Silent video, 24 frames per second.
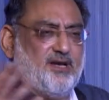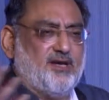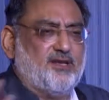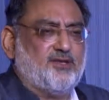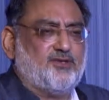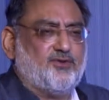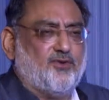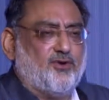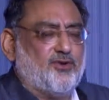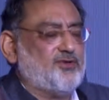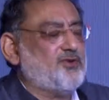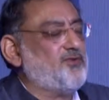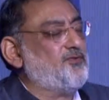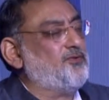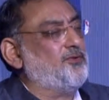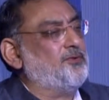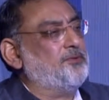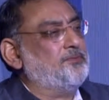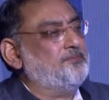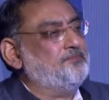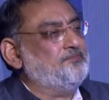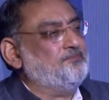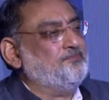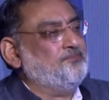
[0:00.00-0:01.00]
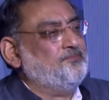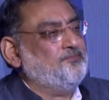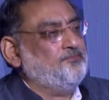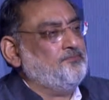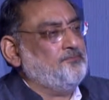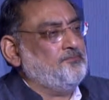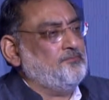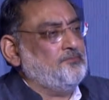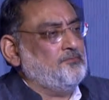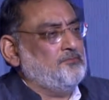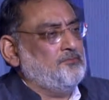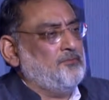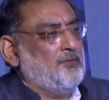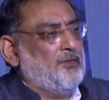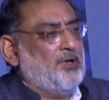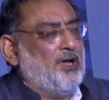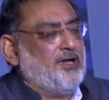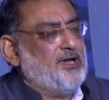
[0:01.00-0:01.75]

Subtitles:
and so on and so forth.